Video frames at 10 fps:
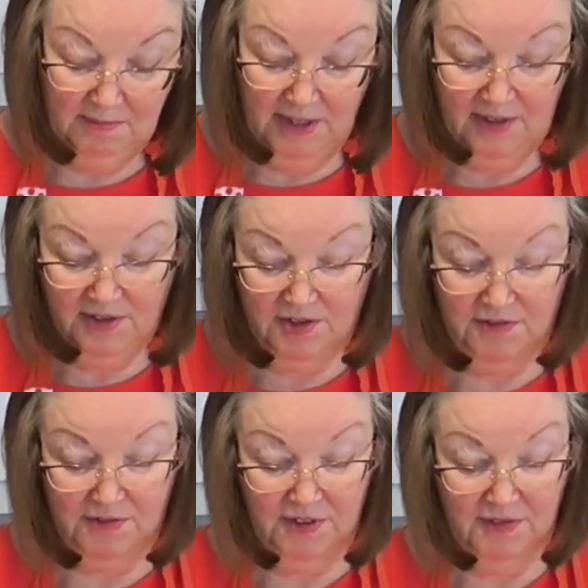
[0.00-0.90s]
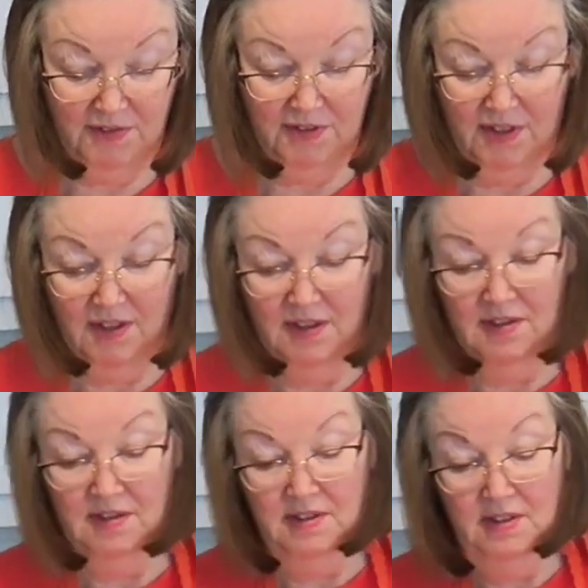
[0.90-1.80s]
extra flavor there.
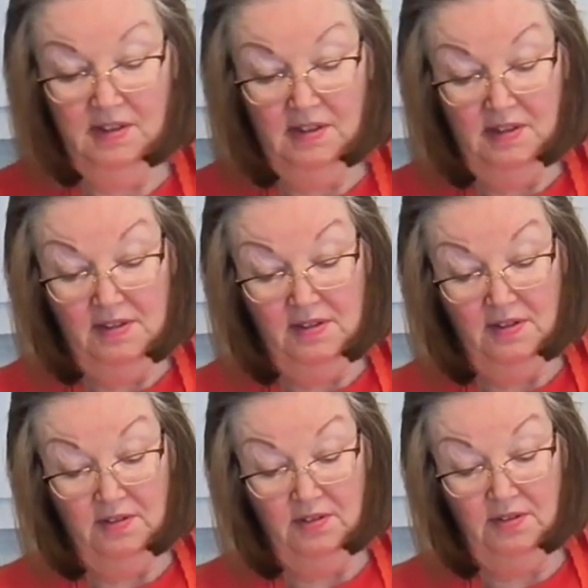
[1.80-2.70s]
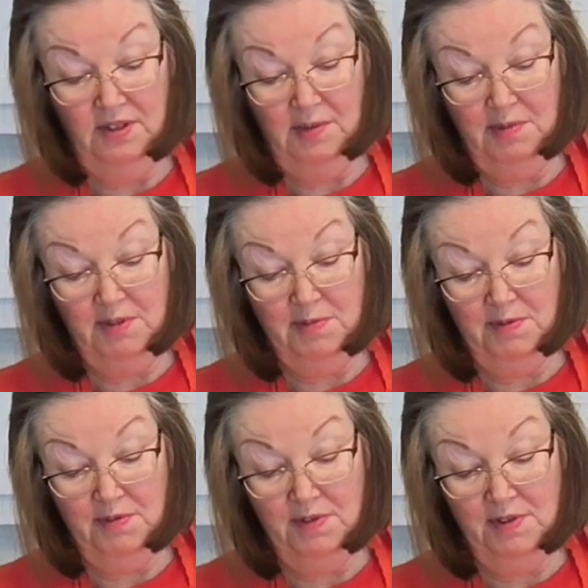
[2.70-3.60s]
So 2
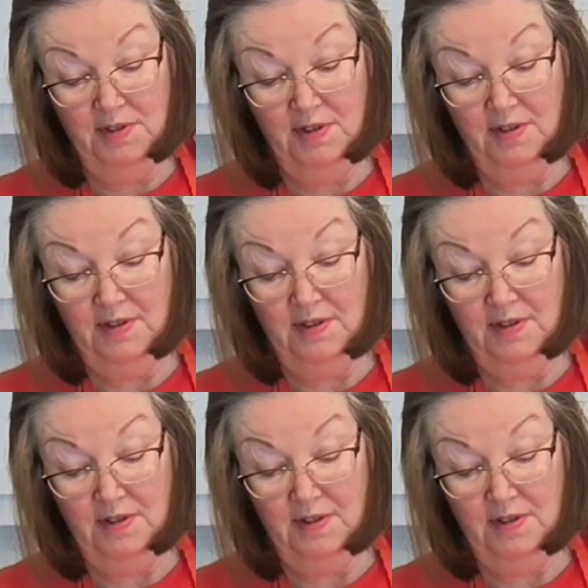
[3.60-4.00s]
tablespoons.